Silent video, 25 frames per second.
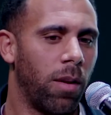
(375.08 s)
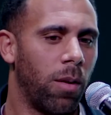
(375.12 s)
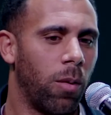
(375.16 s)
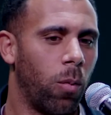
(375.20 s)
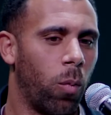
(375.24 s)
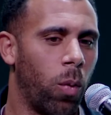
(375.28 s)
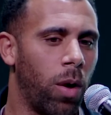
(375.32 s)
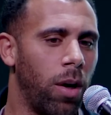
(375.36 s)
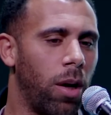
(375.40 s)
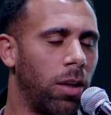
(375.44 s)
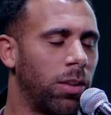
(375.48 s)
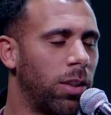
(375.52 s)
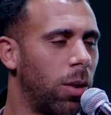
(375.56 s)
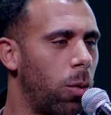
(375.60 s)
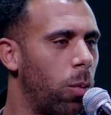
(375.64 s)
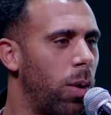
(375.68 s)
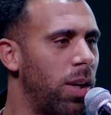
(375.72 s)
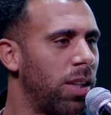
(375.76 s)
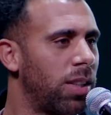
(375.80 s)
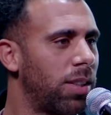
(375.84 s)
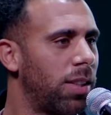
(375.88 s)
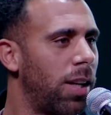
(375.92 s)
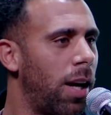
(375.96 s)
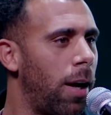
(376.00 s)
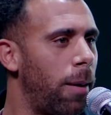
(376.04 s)
When I was at
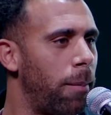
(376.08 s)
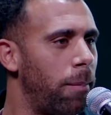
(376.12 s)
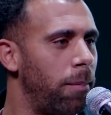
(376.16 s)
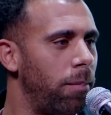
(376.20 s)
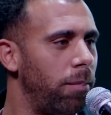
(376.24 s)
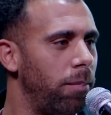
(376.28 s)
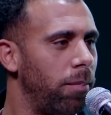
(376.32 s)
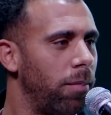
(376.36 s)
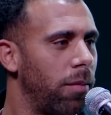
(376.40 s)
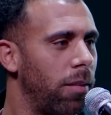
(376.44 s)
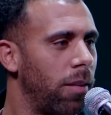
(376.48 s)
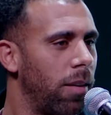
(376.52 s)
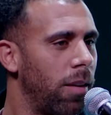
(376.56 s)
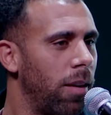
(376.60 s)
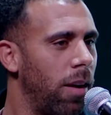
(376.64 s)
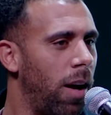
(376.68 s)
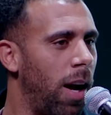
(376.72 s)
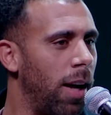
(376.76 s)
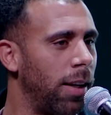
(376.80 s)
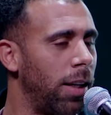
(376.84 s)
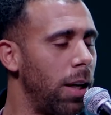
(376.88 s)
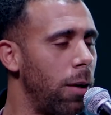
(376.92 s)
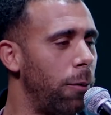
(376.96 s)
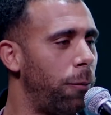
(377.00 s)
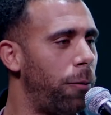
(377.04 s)
West Ham,
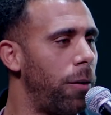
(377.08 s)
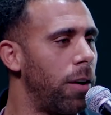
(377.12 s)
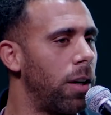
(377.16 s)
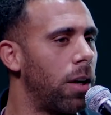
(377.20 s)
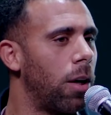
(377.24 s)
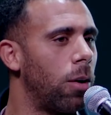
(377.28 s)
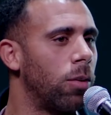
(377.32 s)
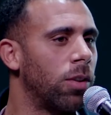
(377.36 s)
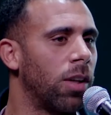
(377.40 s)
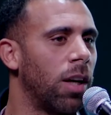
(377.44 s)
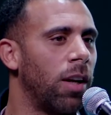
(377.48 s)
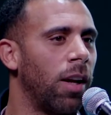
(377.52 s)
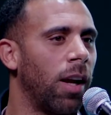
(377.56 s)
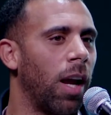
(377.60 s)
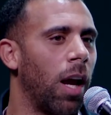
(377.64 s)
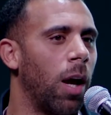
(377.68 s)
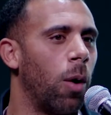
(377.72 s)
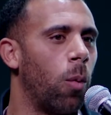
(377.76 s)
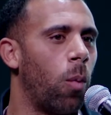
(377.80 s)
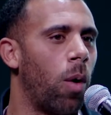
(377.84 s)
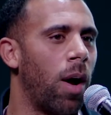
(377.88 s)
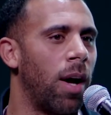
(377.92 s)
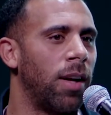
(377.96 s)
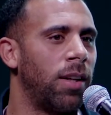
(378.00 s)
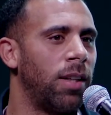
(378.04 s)
I didn't think I was going to get a
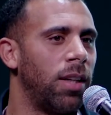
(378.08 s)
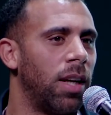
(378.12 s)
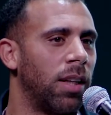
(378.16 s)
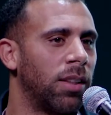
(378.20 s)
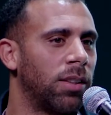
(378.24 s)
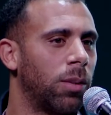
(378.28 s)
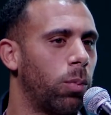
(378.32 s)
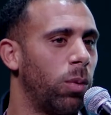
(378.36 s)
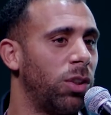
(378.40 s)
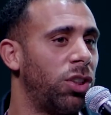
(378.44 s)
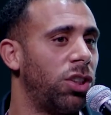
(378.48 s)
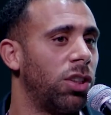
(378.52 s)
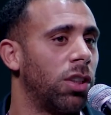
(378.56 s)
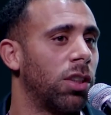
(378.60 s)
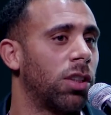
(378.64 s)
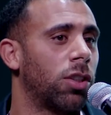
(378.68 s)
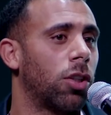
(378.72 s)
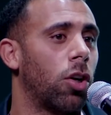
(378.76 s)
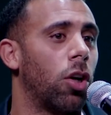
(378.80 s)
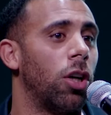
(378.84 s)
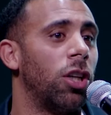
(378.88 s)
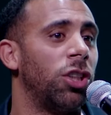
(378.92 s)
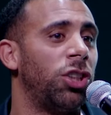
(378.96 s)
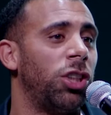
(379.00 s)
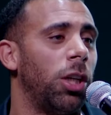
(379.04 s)
YTS, which is a
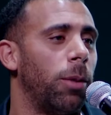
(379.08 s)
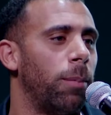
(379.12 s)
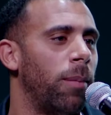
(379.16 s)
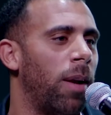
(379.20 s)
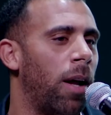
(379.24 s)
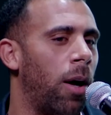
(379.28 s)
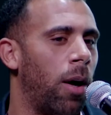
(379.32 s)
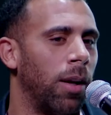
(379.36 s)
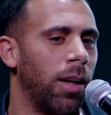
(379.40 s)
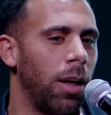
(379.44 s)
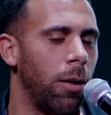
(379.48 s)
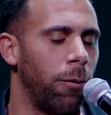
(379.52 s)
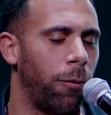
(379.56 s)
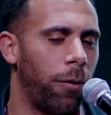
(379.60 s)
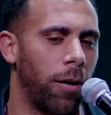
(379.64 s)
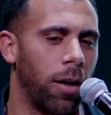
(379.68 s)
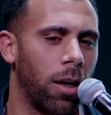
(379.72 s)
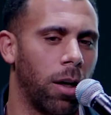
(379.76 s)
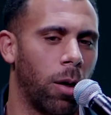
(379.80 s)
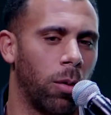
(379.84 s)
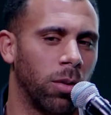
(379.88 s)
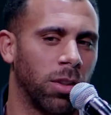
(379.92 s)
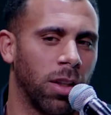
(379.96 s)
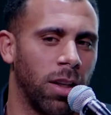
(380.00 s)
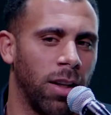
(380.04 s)
scholarship now. I didn't think
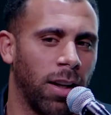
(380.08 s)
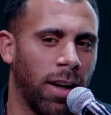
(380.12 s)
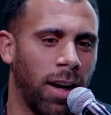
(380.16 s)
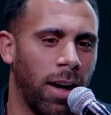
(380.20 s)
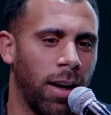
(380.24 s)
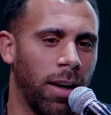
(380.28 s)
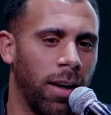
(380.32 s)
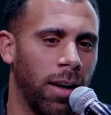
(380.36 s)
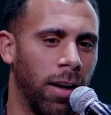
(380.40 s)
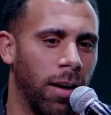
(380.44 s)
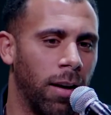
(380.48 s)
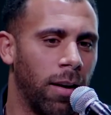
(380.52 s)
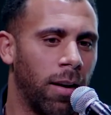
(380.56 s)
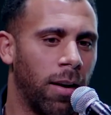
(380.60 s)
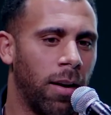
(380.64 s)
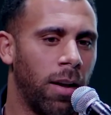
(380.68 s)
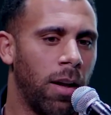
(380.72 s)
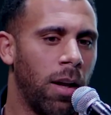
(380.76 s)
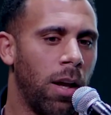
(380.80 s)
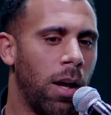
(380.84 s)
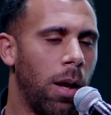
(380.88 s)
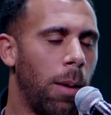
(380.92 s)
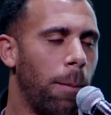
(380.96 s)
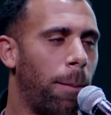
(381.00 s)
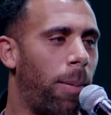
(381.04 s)
I was going to get it.
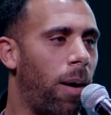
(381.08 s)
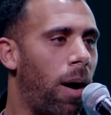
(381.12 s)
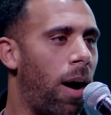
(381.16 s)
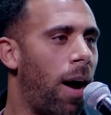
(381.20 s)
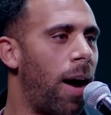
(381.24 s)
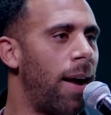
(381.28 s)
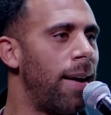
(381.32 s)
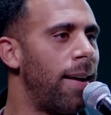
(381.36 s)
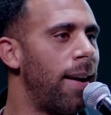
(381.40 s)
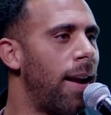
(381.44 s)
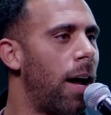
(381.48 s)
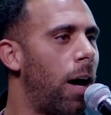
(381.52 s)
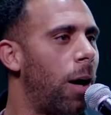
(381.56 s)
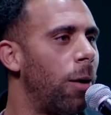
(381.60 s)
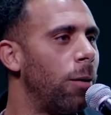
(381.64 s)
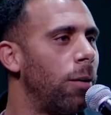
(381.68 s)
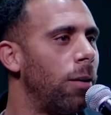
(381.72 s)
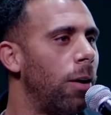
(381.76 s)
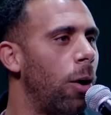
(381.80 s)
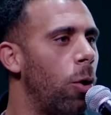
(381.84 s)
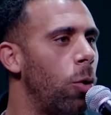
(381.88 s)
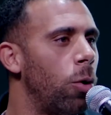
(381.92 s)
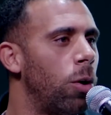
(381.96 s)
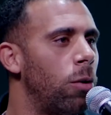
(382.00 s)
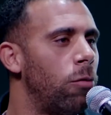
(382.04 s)
But I now
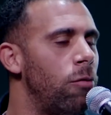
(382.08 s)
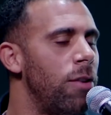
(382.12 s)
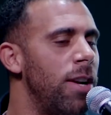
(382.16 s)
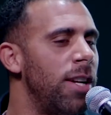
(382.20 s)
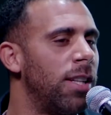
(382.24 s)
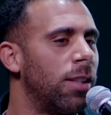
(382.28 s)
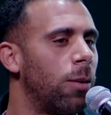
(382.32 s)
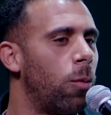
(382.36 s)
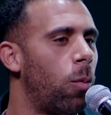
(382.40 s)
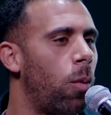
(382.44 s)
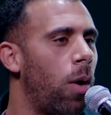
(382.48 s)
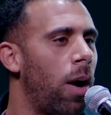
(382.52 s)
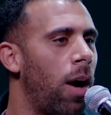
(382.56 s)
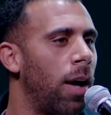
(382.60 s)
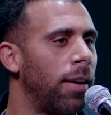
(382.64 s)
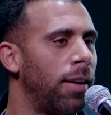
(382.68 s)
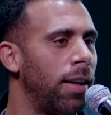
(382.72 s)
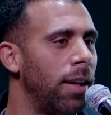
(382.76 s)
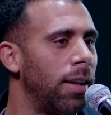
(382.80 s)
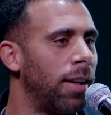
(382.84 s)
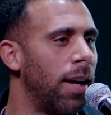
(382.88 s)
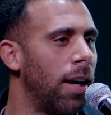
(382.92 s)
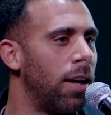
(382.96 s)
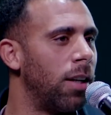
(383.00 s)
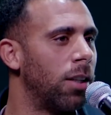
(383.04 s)
know the reason why I
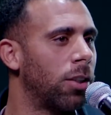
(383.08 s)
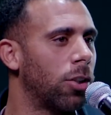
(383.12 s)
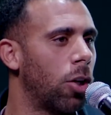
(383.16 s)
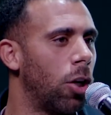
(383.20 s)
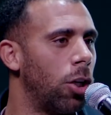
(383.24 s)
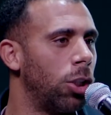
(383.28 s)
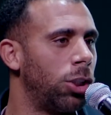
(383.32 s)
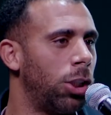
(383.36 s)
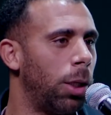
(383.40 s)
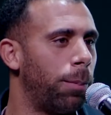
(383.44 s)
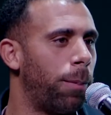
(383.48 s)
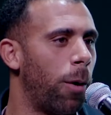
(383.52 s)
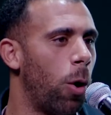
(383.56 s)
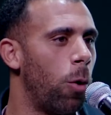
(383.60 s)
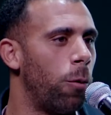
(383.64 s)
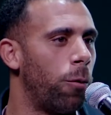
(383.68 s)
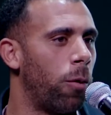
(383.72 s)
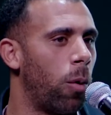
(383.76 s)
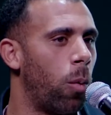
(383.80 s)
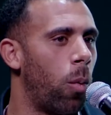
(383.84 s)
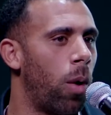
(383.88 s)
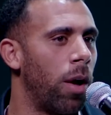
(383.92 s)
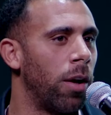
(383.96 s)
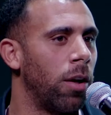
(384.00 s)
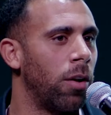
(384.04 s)
did get the scholarship over
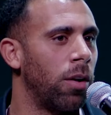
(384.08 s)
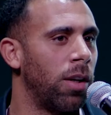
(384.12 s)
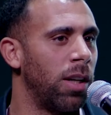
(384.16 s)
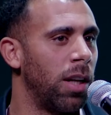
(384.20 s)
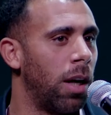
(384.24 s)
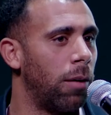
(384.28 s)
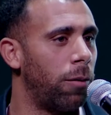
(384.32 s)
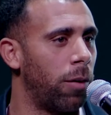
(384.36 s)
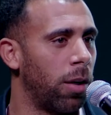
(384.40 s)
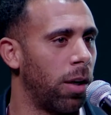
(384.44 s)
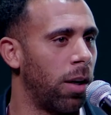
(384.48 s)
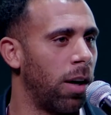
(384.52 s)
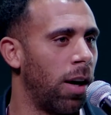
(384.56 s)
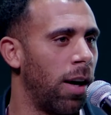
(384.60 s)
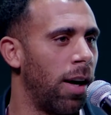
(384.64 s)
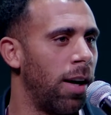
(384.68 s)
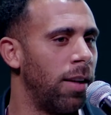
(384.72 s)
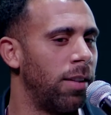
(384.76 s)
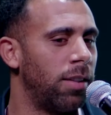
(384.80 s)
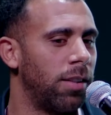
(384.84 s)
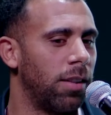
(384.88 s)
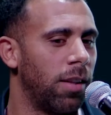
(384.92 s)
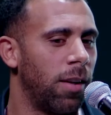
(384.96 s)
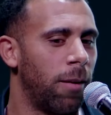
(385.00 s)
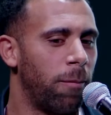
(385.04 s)
one of the other guys